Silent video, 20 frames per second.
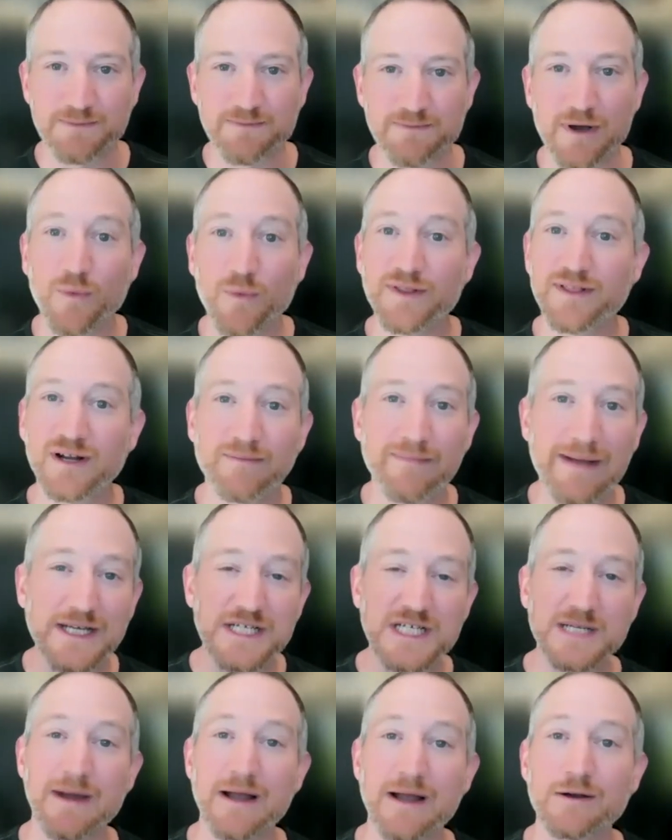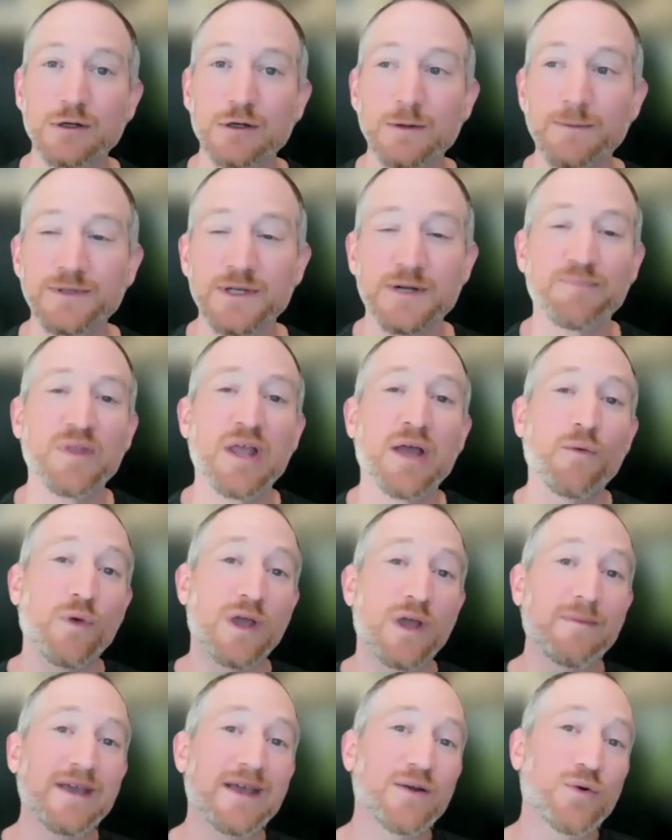But with our mastermind groups,
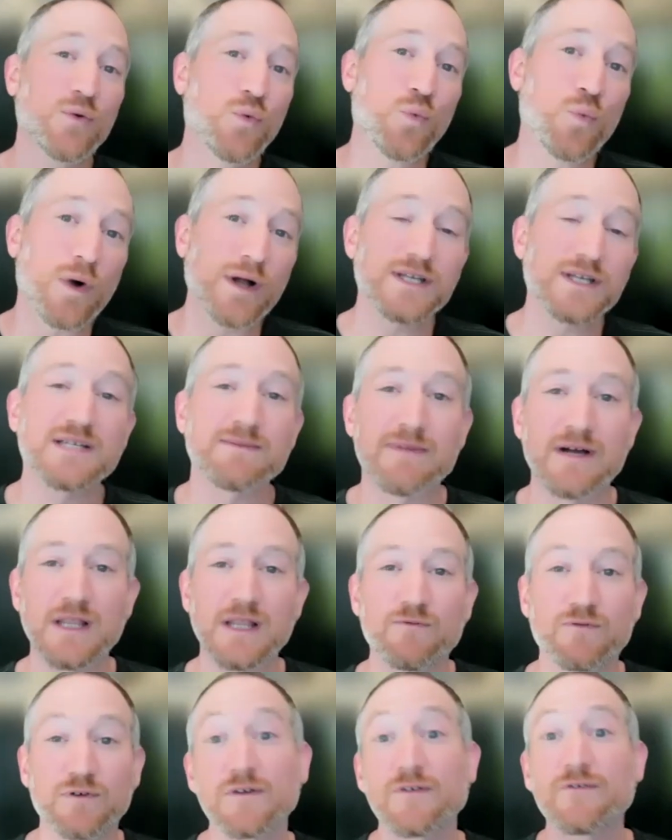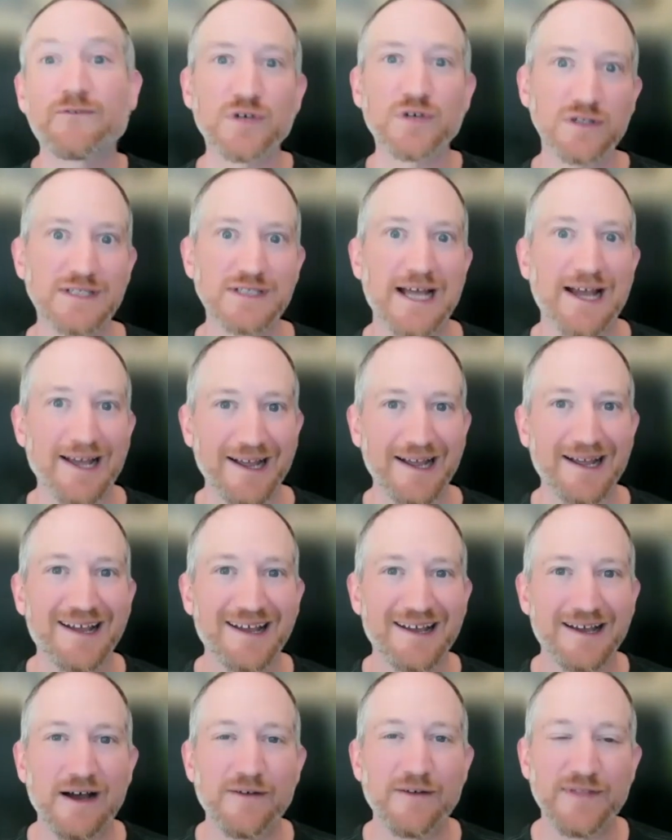we meet once a month for a full day
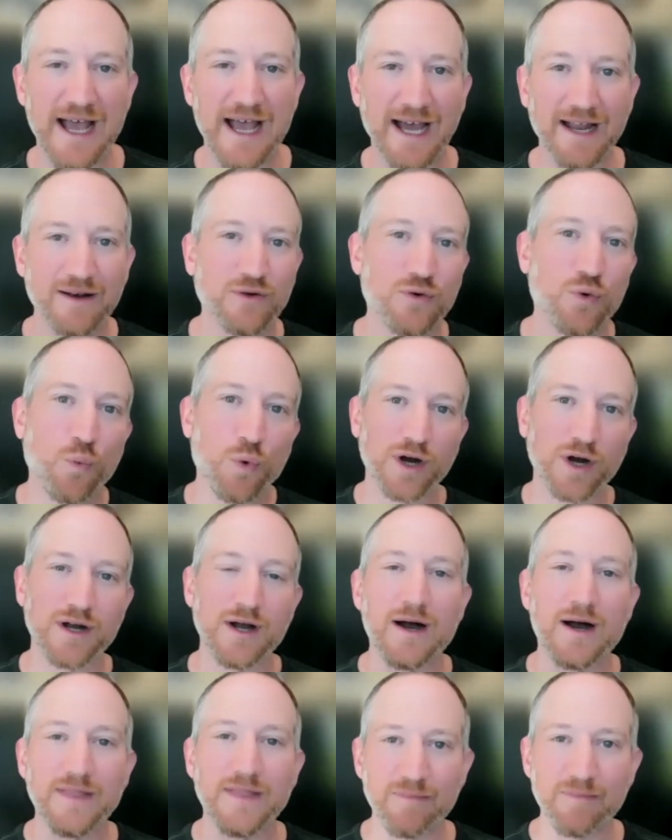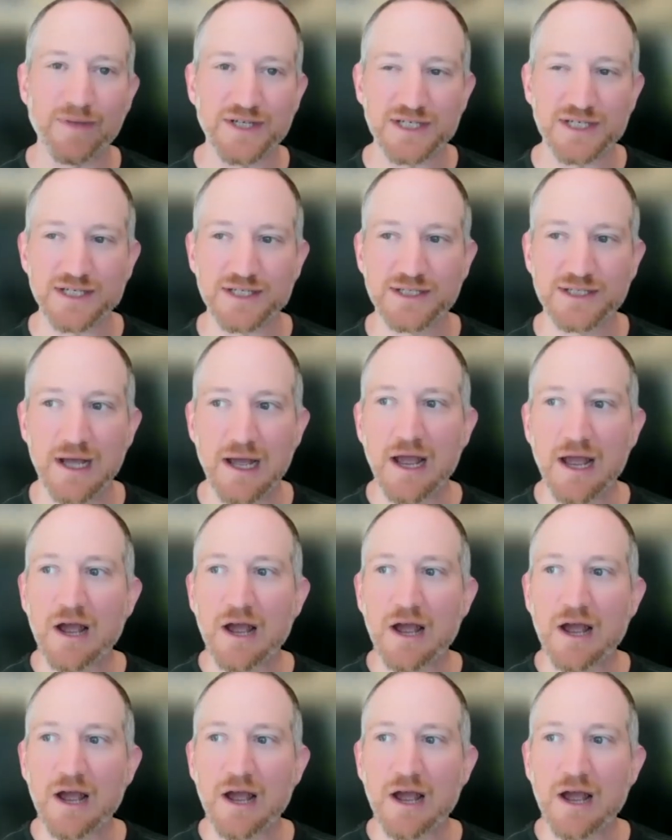of that work on the business.